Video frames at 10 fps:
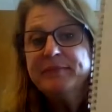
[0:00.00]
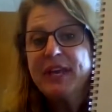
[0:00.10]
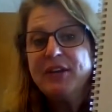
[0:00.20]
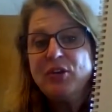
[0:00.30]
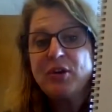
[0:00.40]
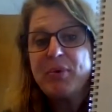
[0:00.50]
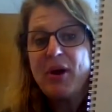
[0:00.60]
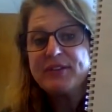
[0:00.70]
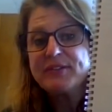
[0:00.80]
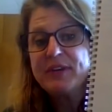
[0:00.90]
Again, you can
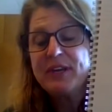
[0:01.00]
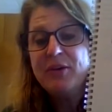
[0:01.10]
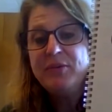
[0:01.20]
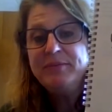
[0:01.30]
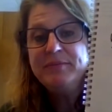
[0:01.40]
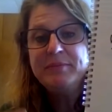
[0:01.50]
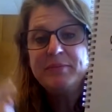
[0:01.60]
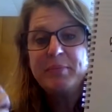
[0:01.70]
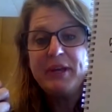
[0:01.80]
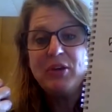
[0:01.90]
pause the video,
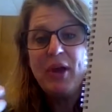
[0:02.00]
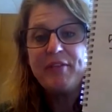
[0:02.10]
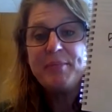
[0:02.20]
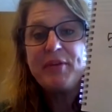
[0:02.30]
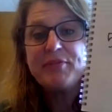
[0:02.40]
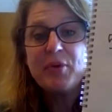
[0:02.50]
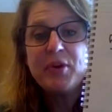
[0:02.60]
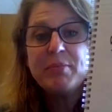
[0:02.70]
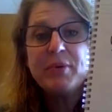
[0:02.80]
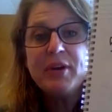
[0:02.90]
but you have my phone
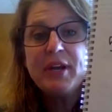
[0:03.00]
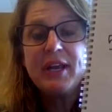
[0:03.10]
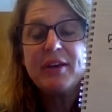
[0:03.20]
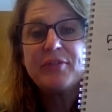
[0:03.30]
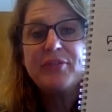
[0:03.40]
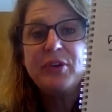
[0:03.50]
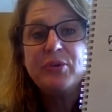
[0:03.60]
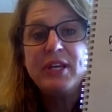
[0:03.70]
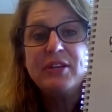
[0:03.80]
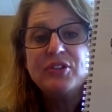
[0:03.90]
number if you
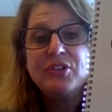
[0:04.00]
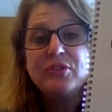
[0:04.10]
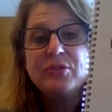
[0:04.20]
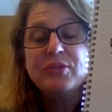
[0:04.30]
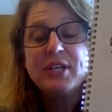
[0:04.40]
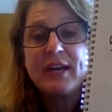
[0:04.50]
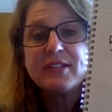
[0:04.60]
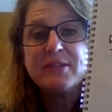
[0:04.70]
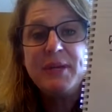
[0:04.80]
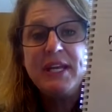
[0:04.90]
need to
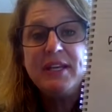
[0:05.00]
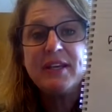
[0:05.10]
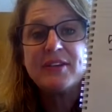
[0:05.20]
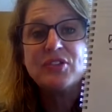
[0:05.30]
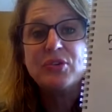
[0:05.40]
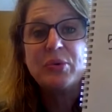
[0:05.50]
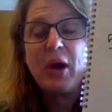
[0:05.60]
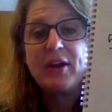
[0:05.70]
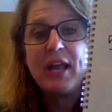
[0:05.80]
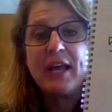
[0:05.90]
text me because you
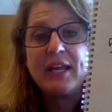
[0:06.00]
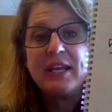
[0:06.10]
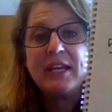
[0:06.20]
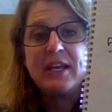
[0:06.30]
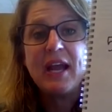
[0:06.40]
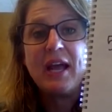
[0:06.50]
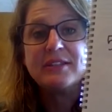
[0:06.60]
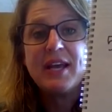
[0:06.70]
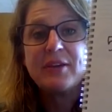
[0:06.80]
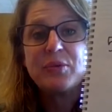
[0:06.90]
are not getting in
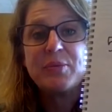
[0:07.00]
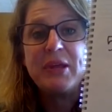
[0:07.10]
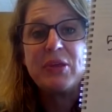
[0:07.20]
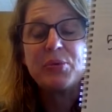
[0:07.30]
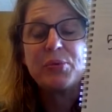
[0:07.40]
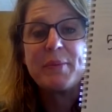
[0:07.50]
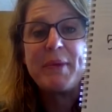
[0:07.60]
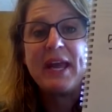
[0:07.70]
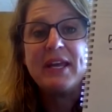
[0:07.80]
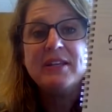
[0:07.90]
contact with me through
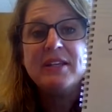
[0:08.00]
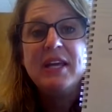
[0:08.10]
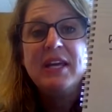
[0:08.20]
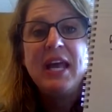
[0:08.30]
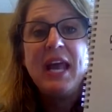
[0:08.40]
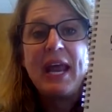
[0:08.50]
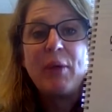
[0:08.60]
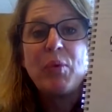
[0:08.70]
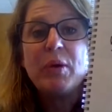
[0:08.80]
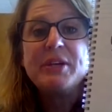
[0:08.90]
Remind. And I
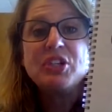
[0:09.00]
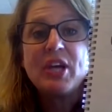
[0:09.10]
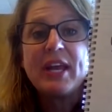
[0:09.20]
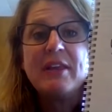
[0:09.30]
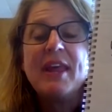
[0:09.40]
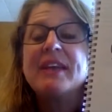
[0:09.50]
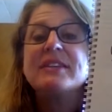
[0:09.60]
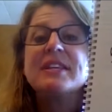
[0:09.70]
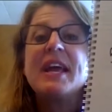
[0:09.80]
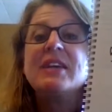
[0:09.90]
will be checking that
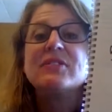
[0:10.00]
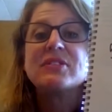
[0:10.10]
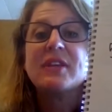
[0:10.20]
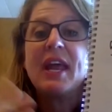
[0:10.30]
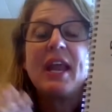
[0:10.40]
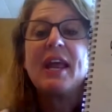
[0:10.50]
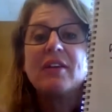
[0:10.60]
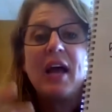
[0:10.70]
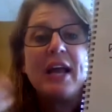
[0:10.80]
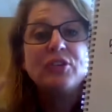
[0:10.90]
tonight. And
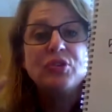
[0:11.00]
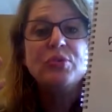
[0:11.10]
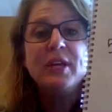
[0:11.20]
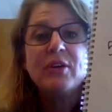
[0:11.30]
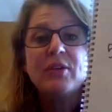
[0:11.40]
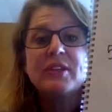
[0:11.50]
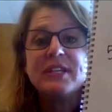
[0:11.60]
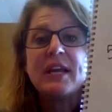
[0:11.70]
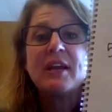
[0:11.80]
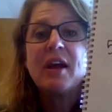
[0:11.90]
I do hear the
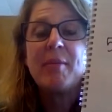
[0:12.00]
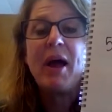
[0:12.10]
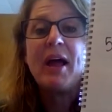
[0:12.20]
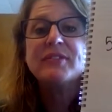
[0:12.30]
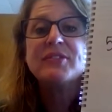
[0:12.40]
ding come on.